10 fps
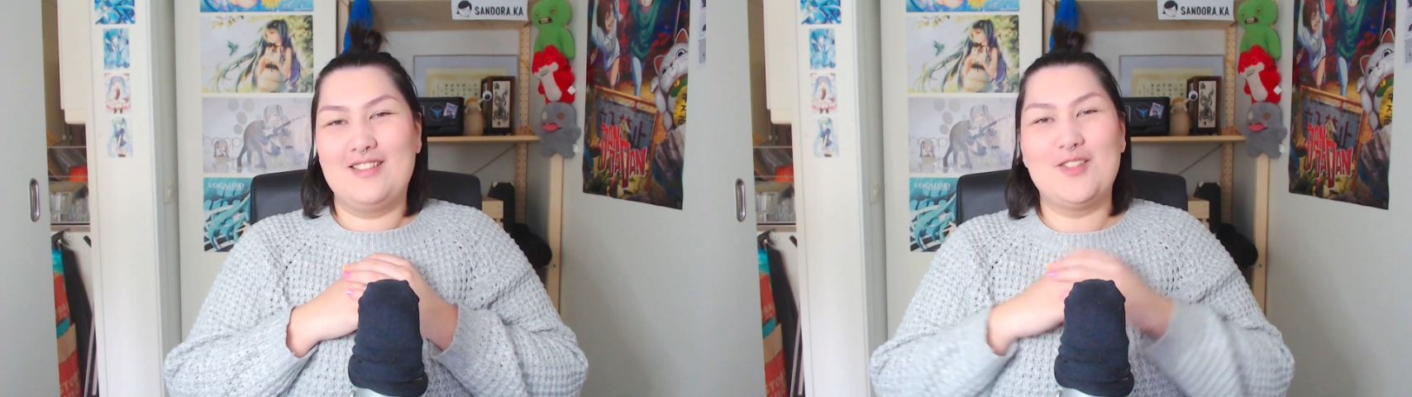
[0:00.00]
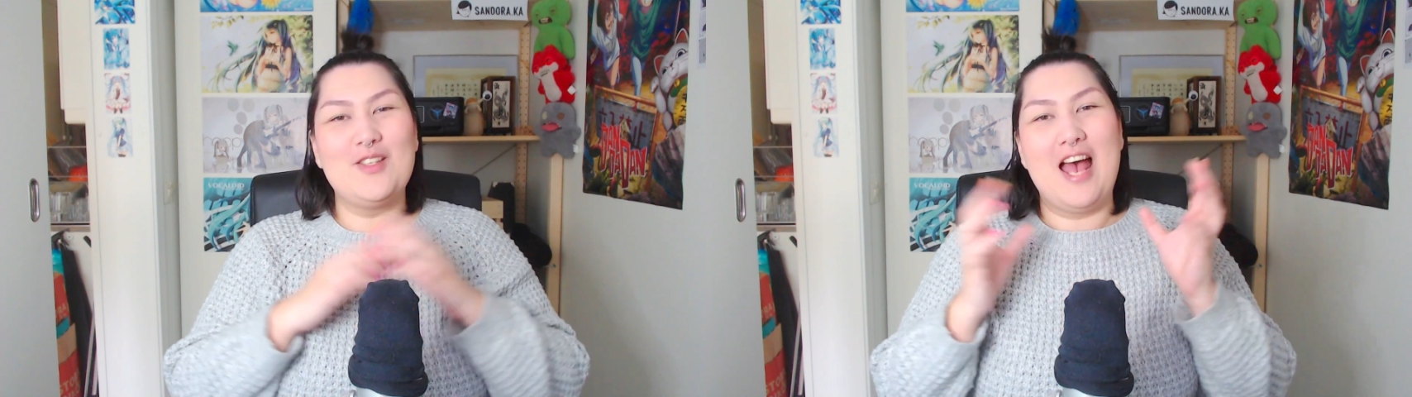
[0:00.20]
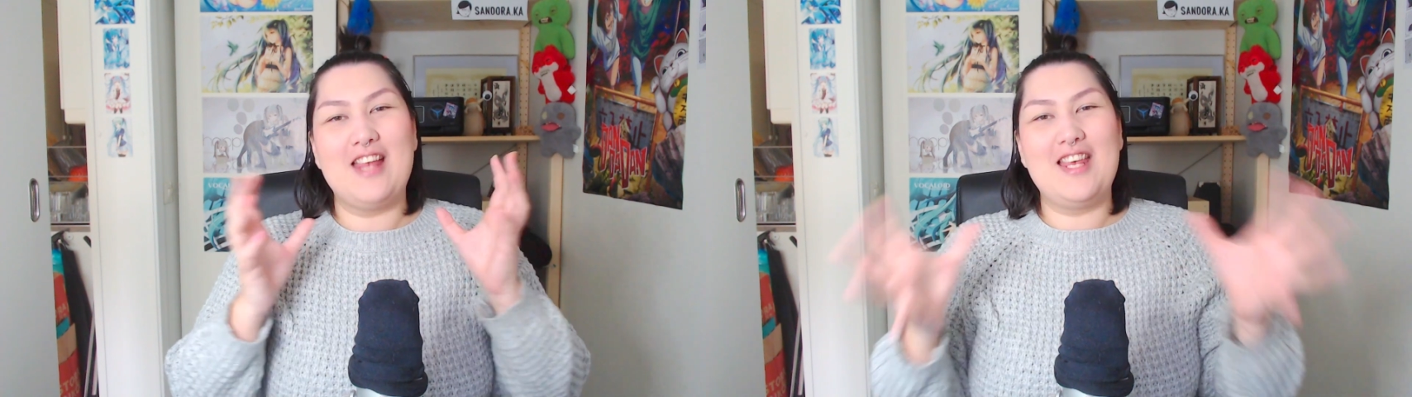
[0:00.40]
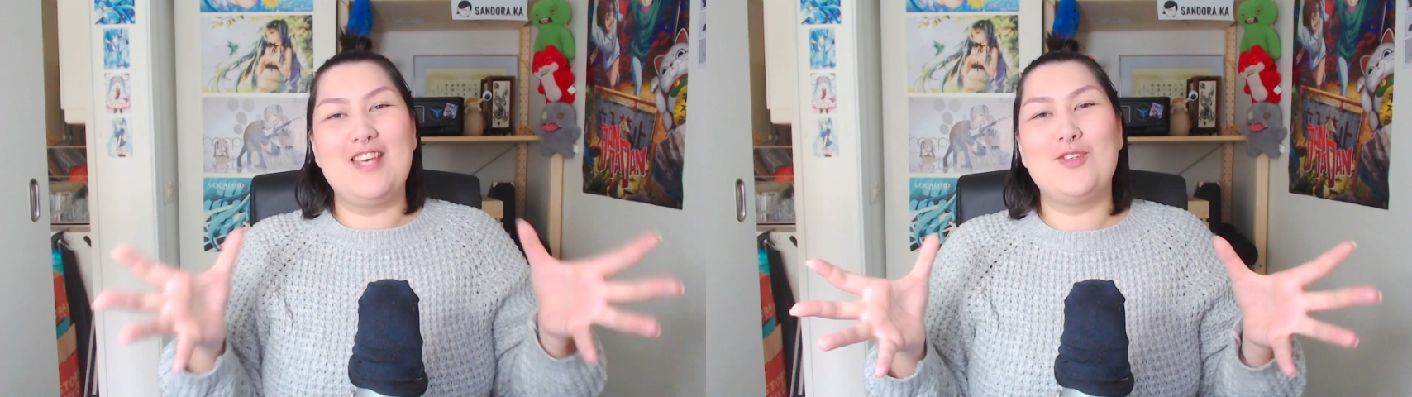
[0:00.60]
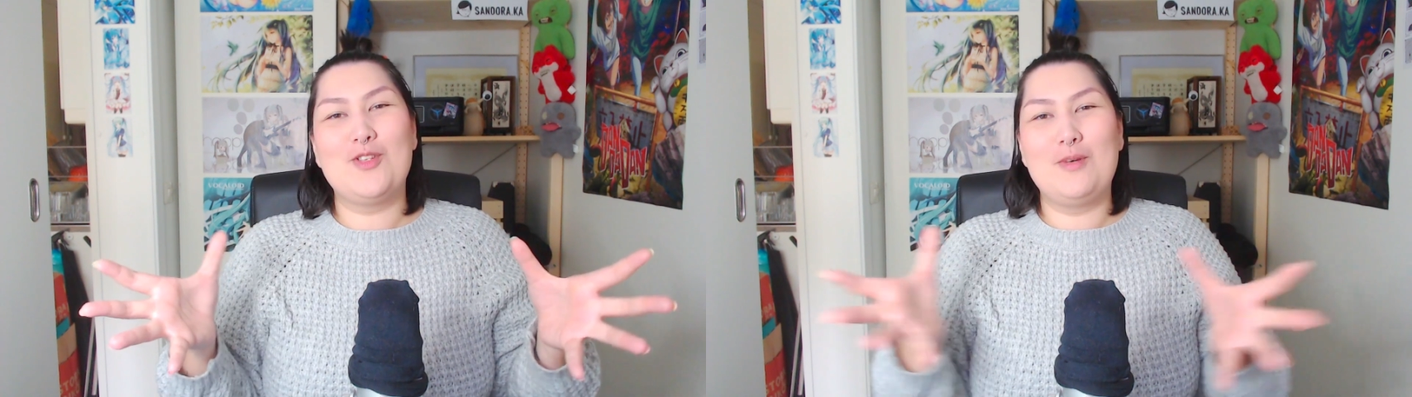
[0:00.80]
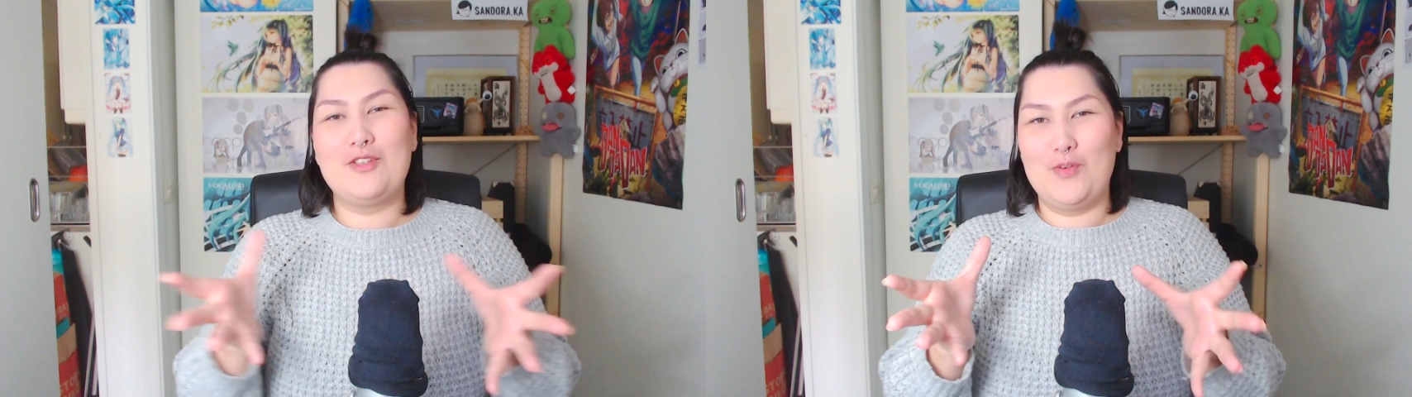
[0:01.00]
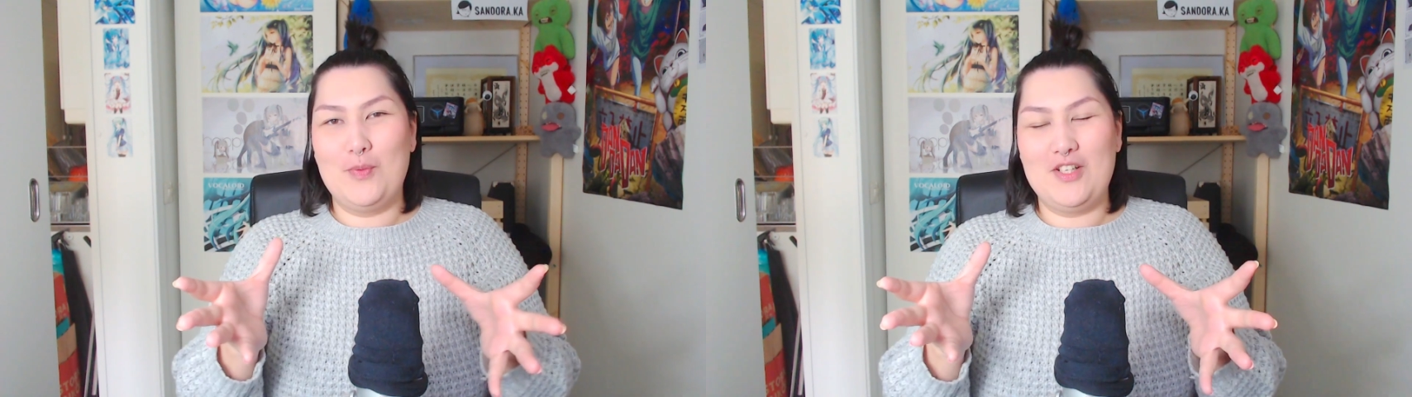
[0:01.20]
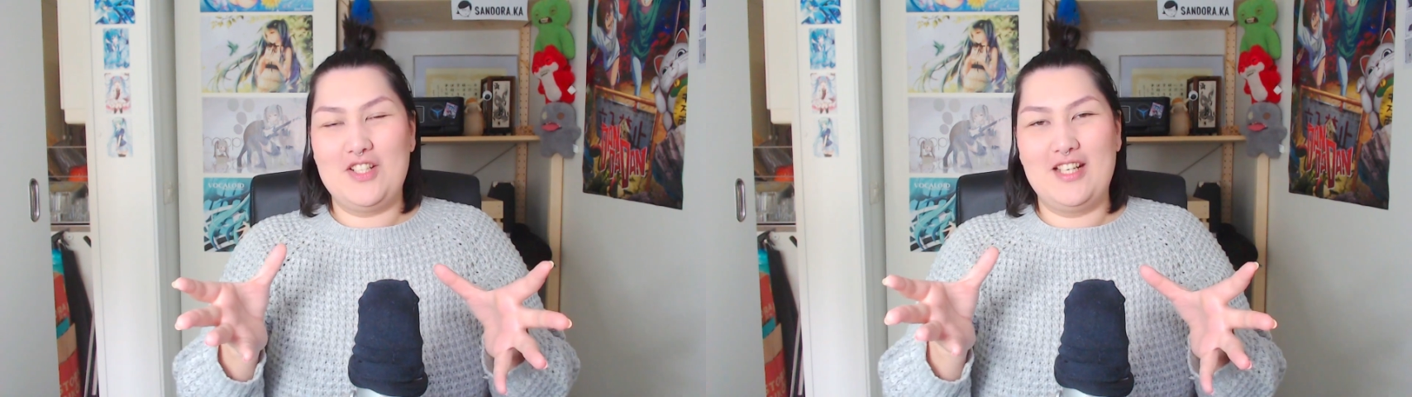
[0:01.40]
So yeah, thank you so much for
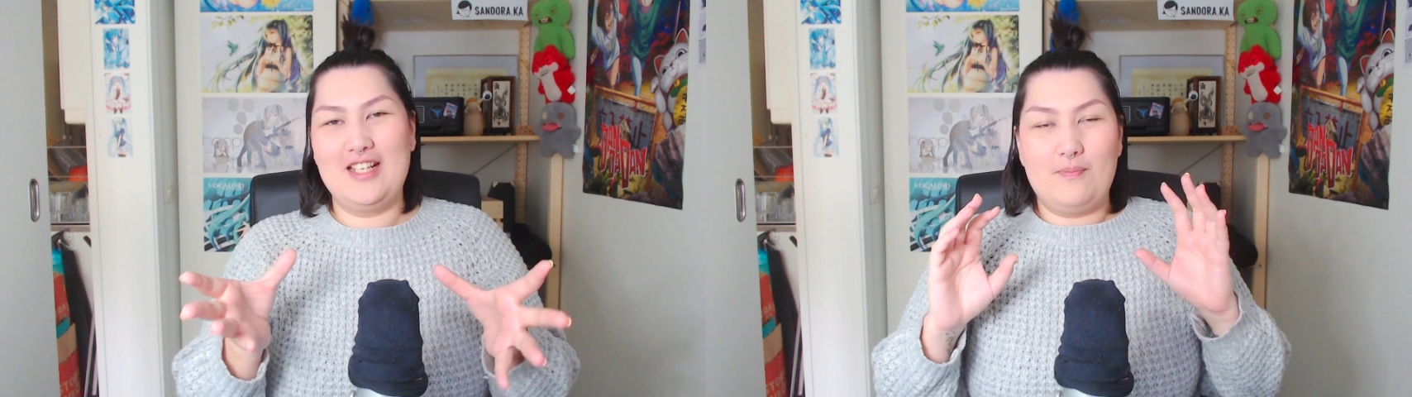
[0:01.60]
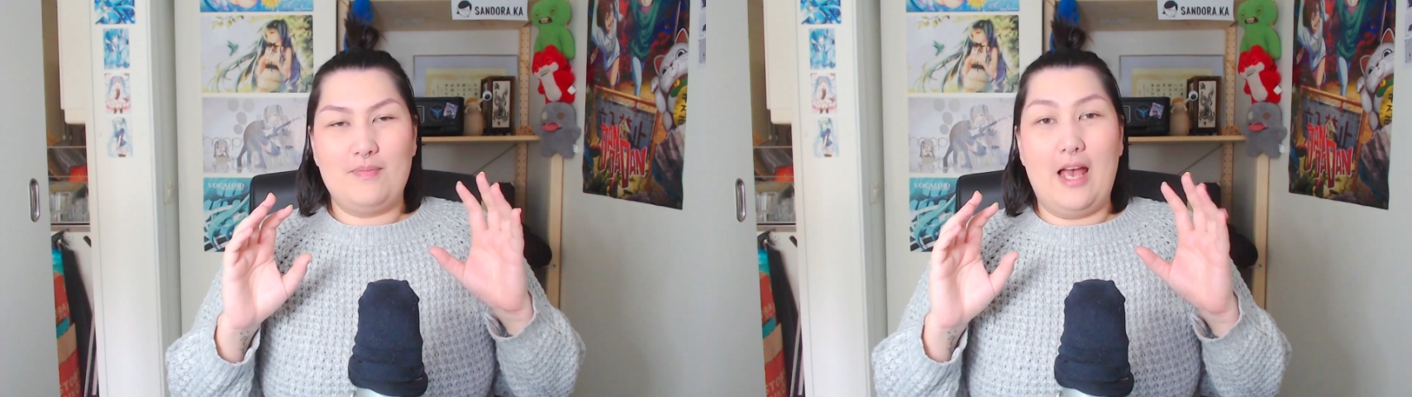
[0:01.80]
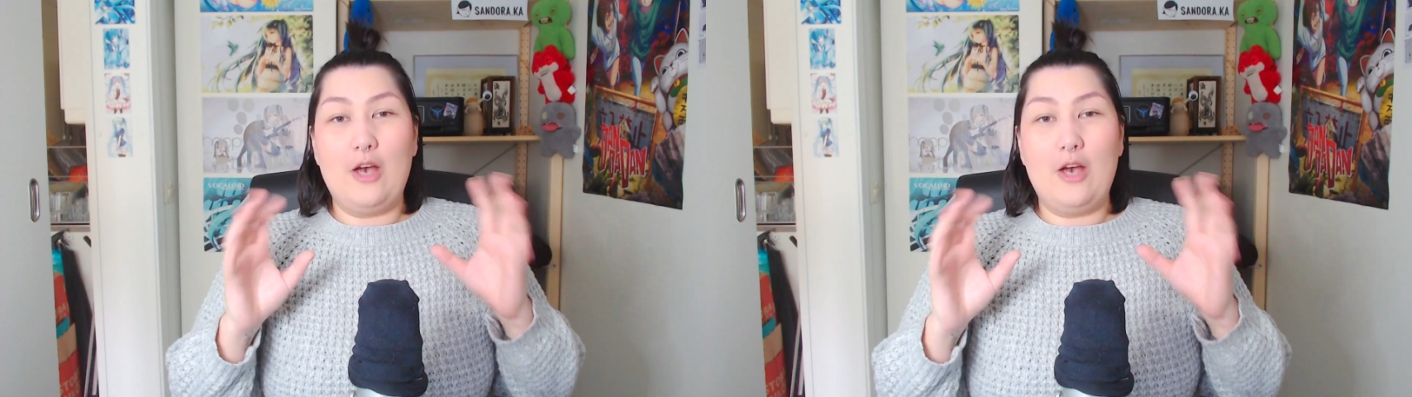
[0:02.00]
watching.